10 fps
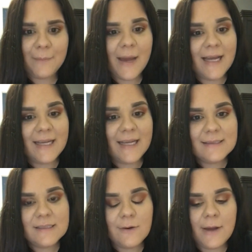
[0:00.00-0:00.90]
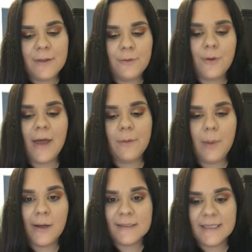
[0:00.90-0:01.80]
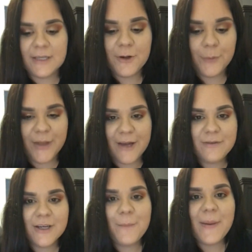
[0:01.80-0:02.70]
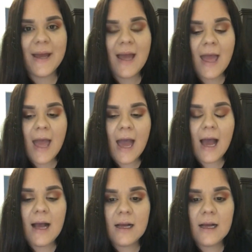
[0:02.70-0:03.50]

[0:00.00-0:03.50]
my iPad, so I don't know how to pause it or whatever. But